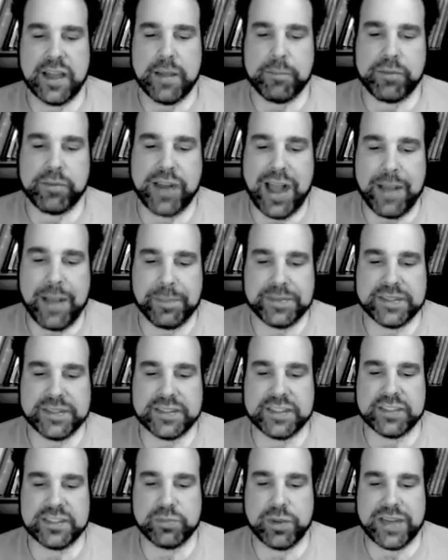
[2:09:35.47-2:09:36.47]
Perhaps
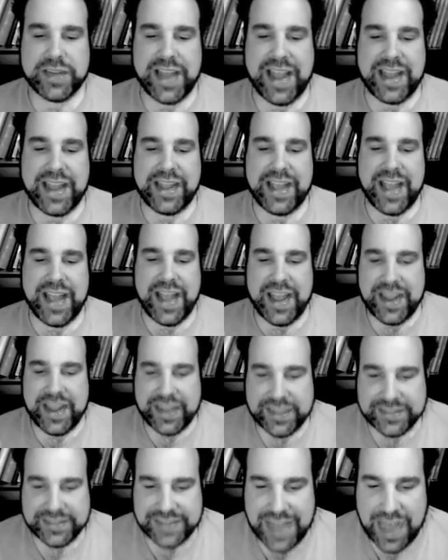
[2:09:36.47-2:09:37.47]
this is what AA
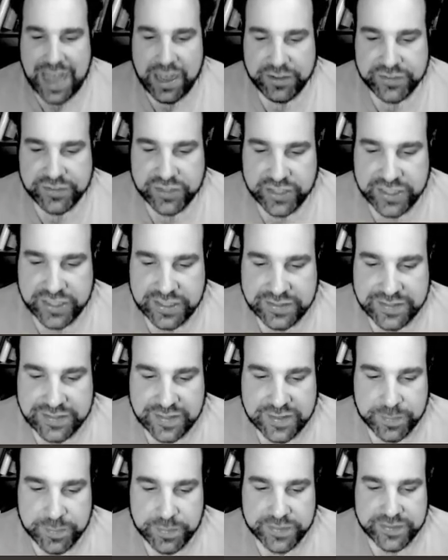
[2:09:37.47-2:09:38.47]
is after in his
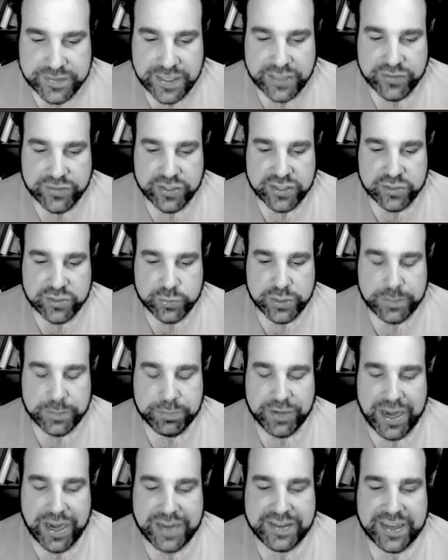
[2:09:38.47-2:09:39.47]
sensible centrist
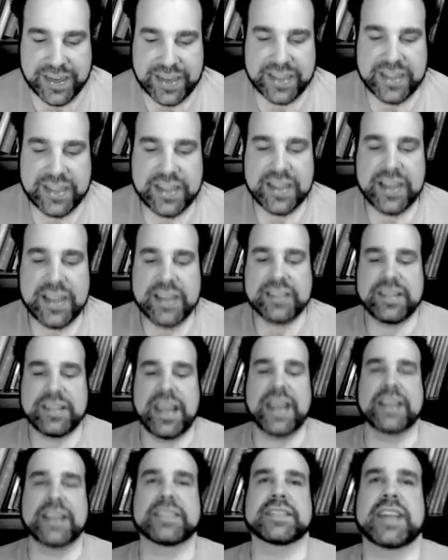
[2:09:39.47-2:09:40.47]
rebranding.
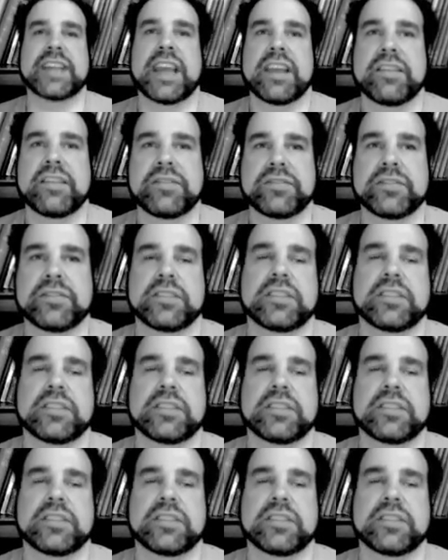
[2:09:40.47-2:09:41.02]
Thanks, Dave.